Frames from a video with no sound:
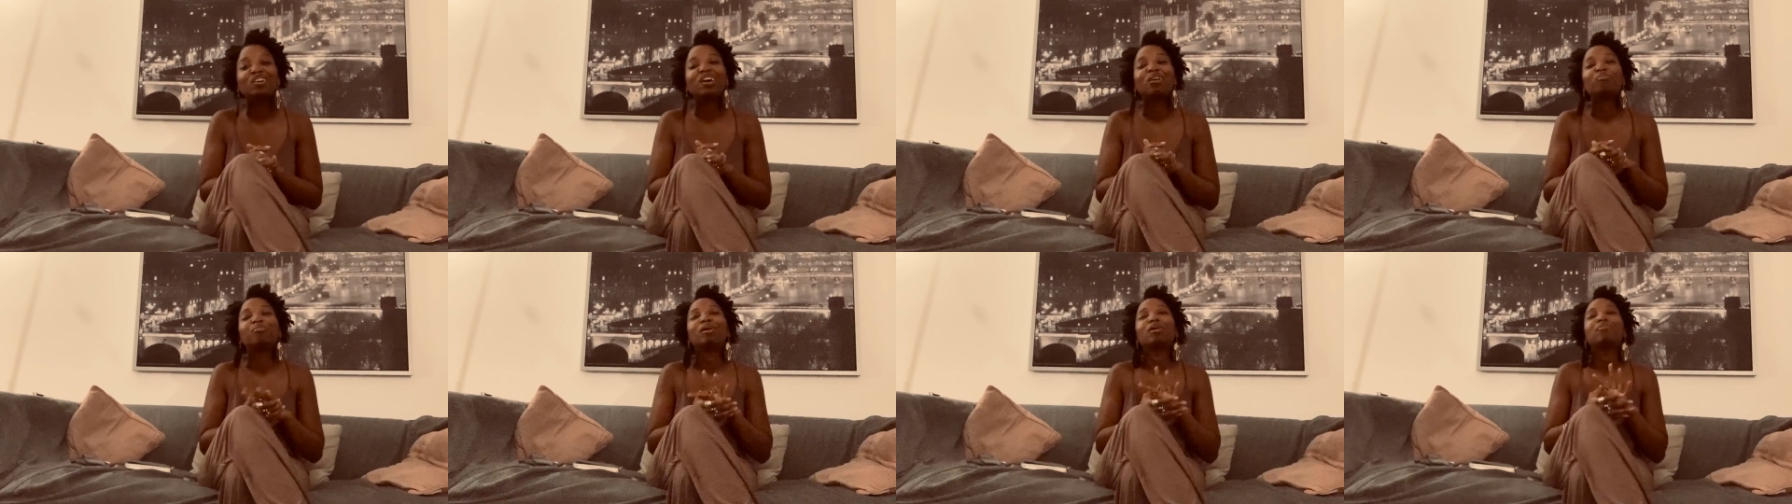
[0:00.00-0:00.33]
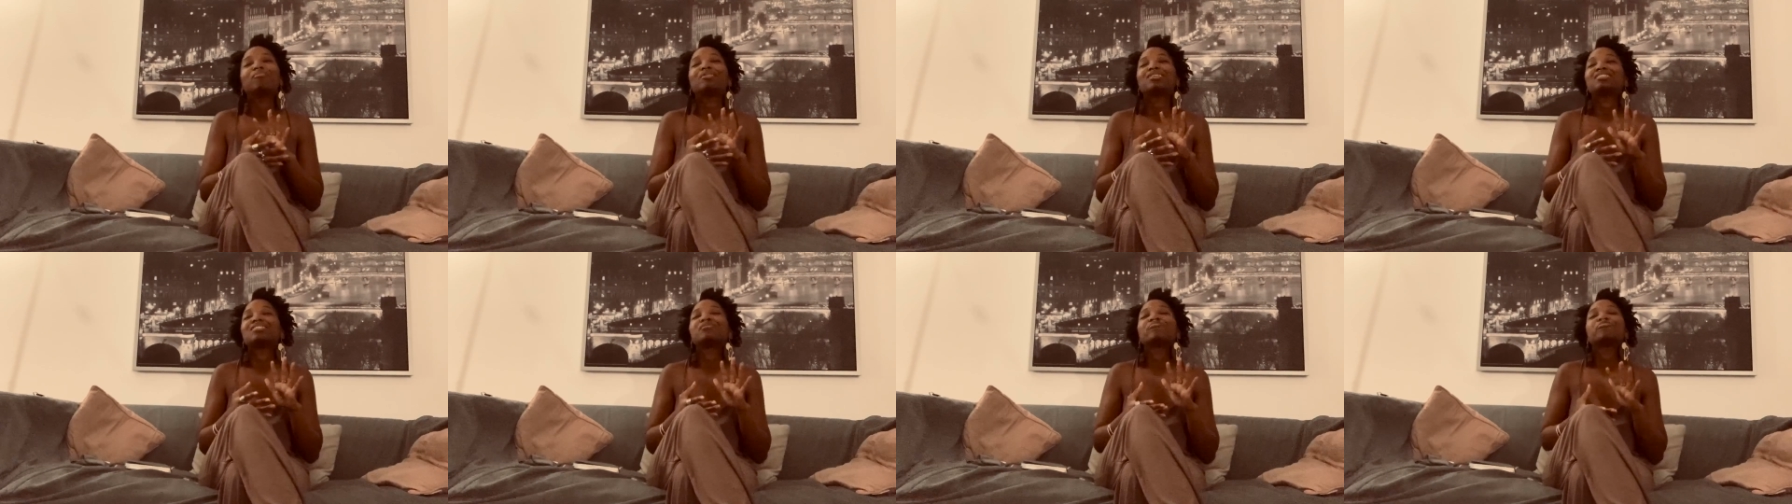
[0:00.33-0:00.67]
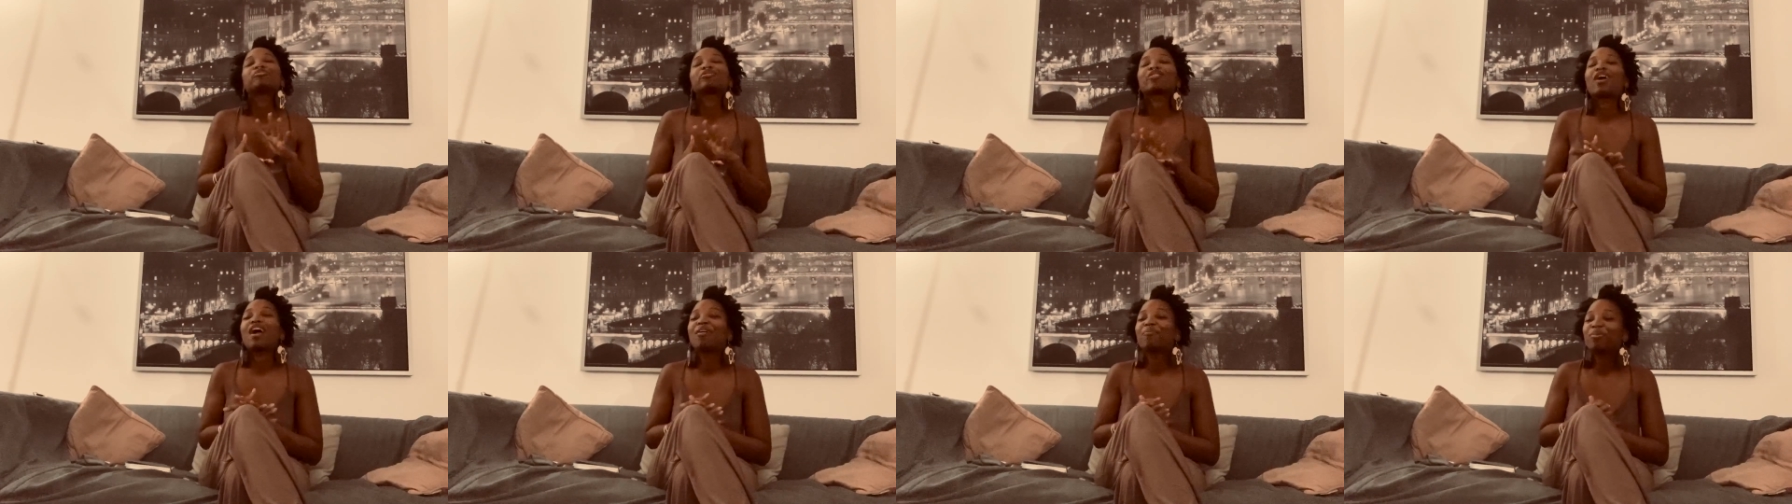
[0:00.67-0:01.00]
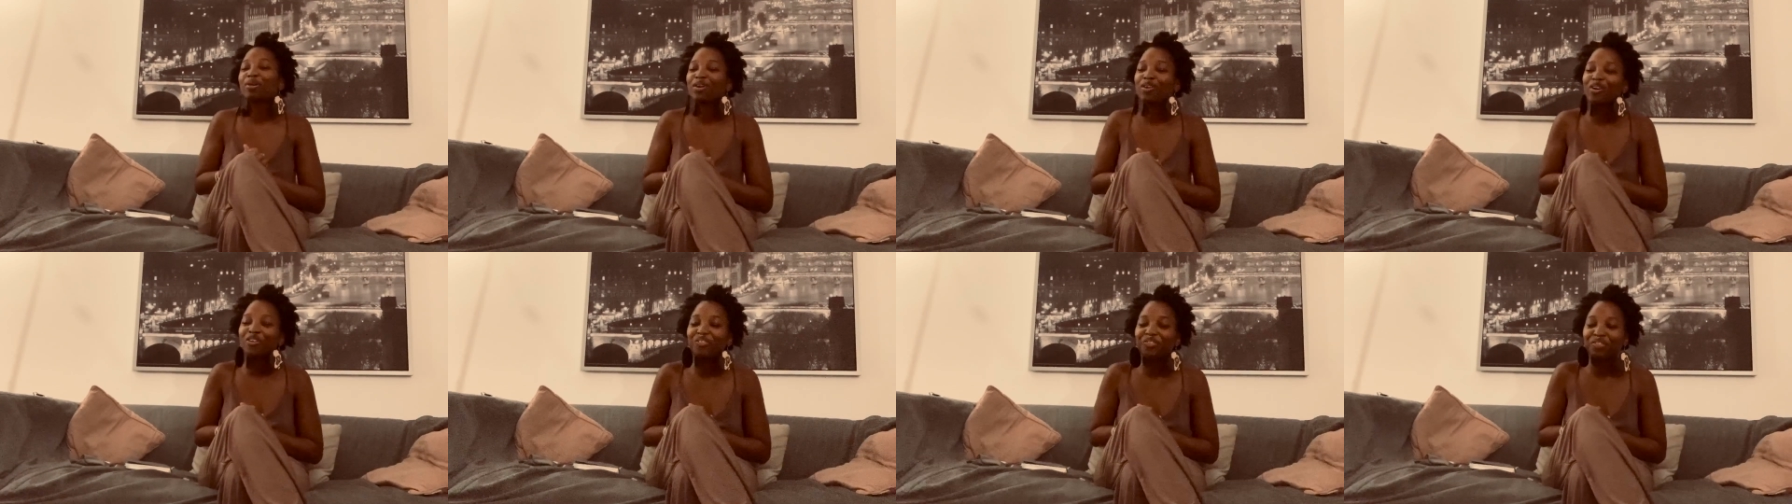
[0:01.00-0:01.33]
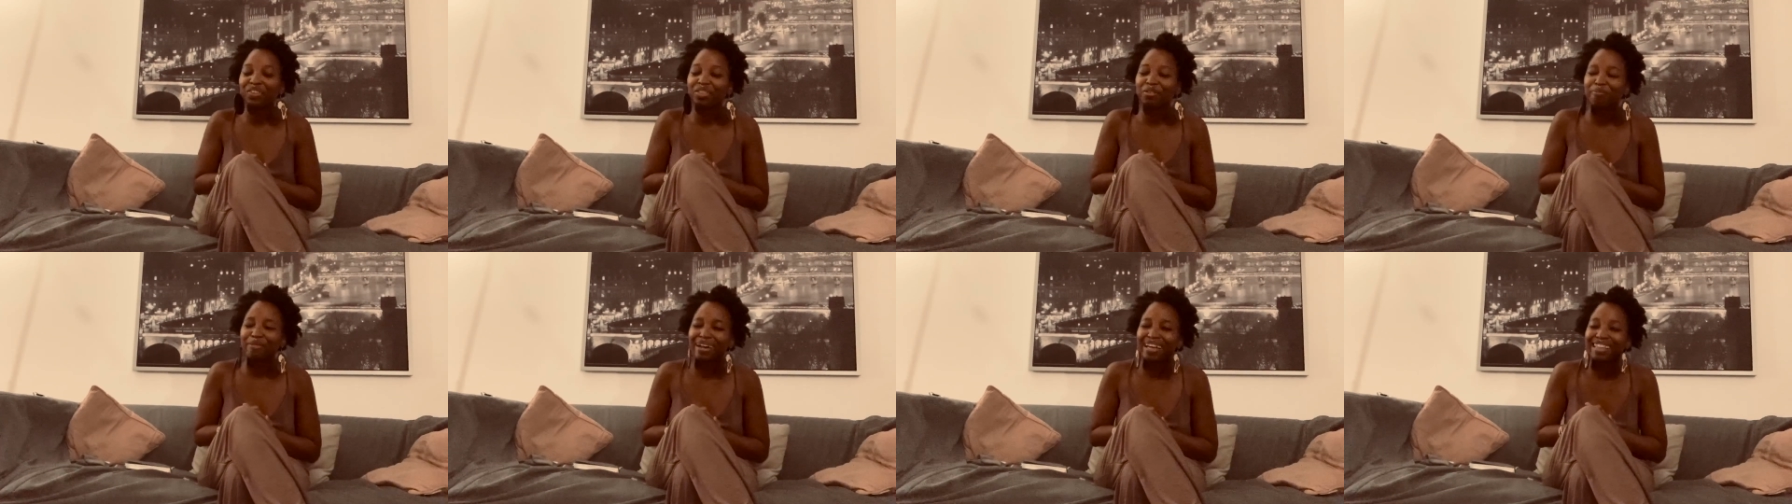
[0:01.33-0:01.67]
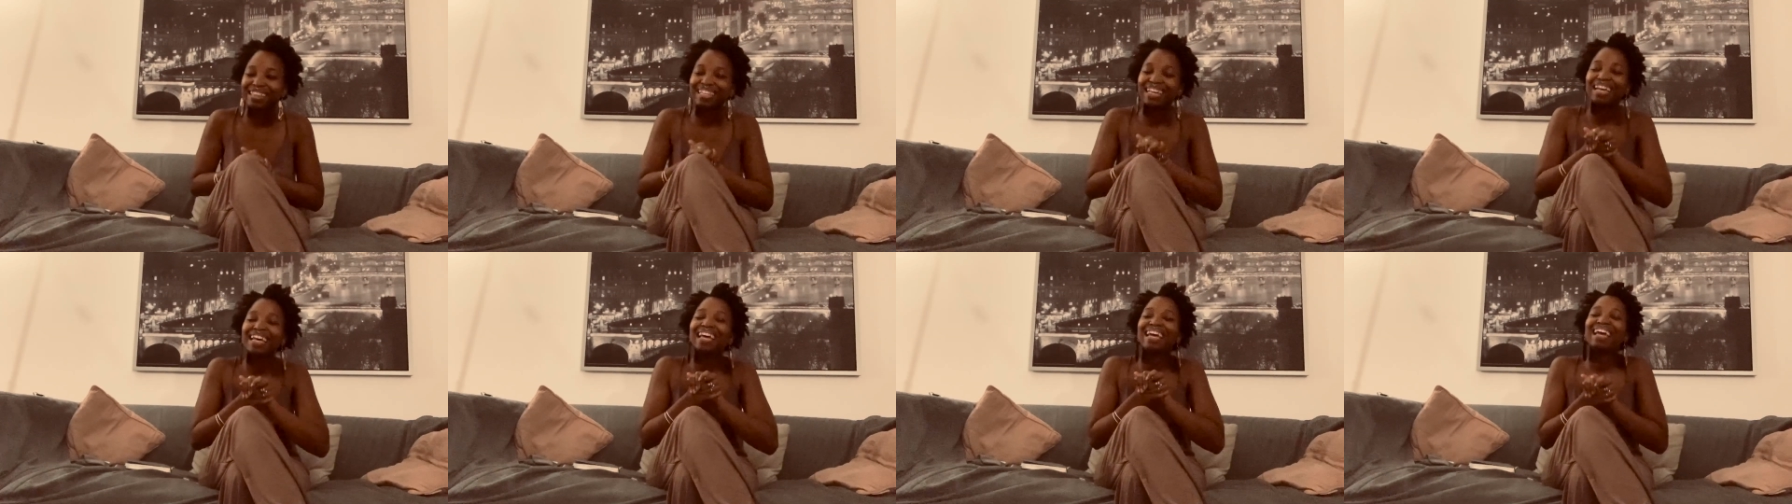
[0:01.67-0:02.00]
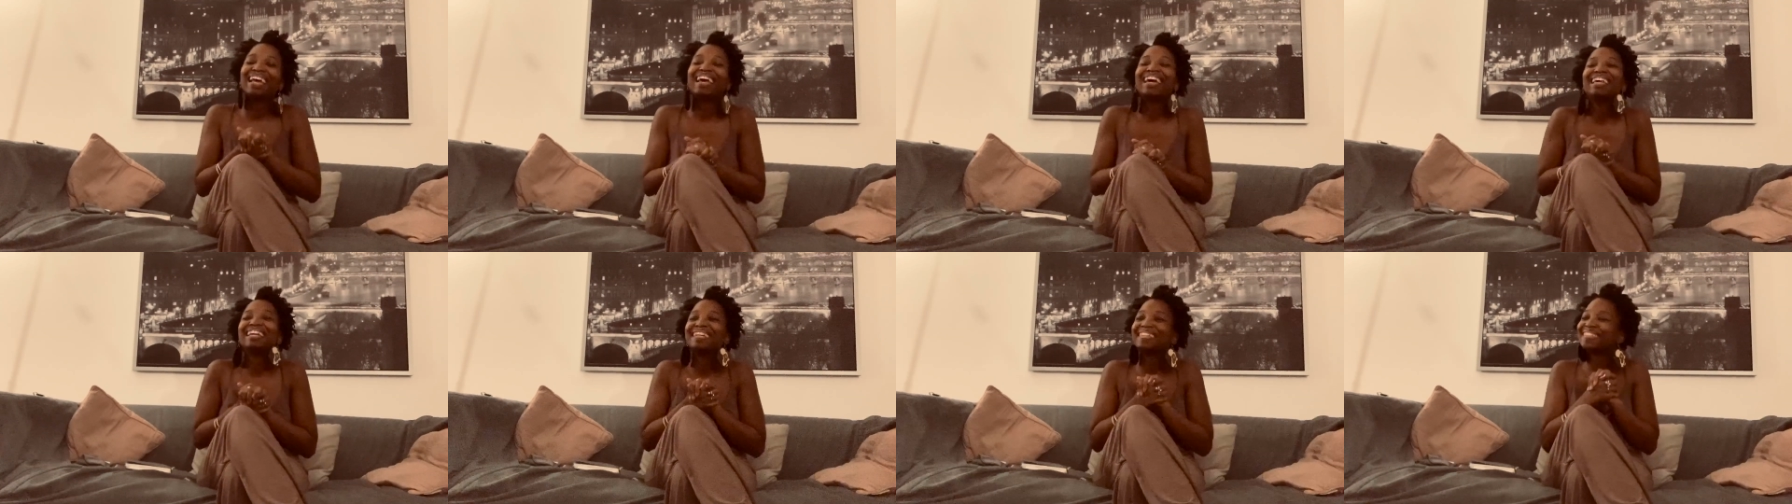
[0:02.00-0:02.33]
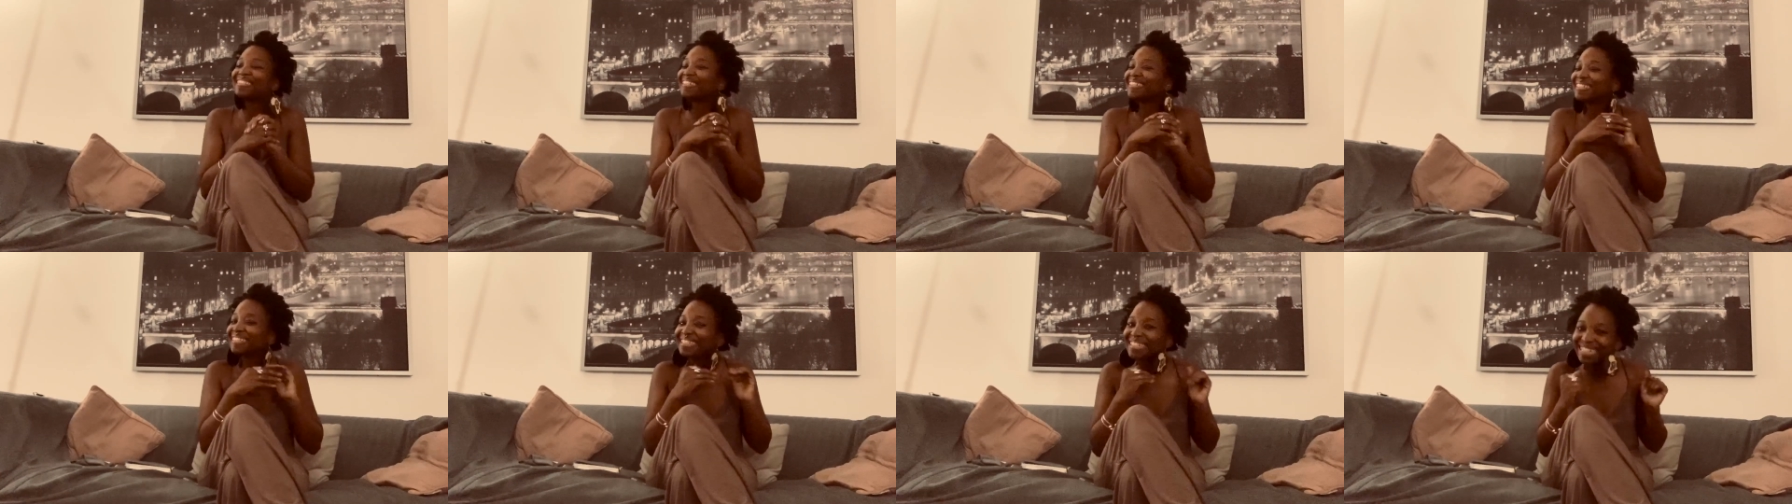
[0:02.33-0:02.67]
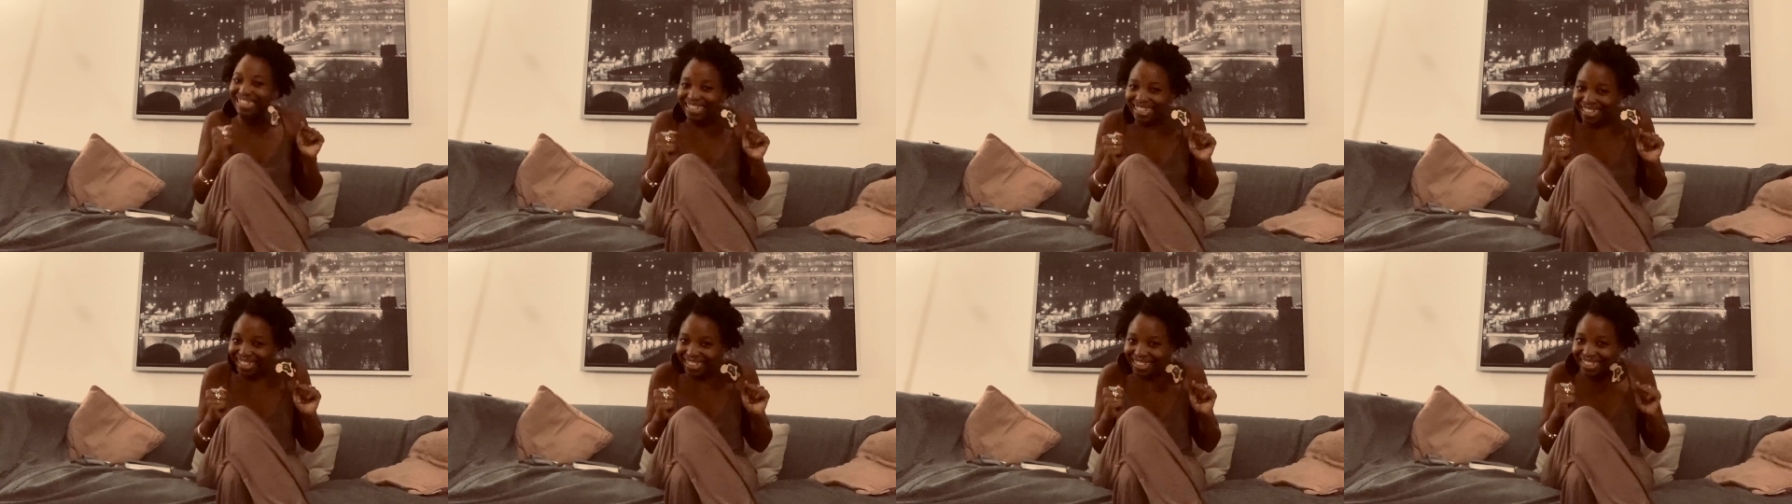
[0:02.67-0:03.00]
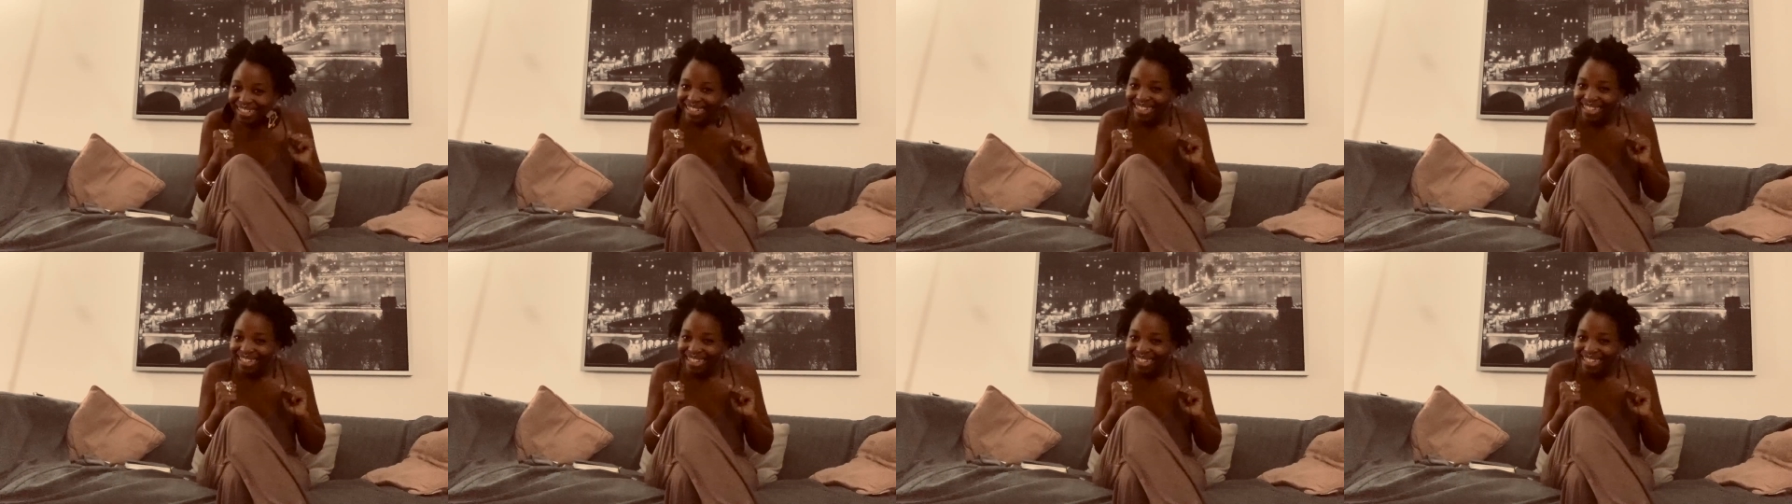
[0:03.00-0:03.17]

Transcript: I met my subscriber goal for the month, and it's lit.